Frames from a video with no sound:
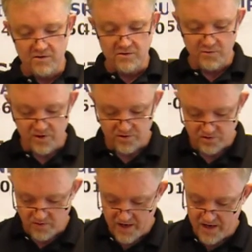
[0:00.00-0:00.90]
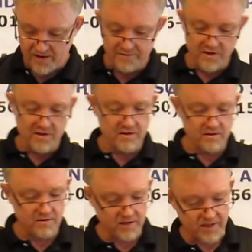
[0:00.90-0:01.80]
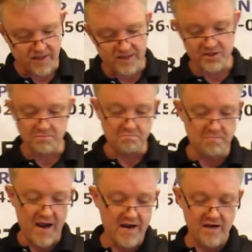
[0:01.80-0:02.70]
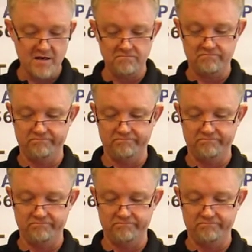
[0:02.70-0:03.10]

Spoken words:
We also have spam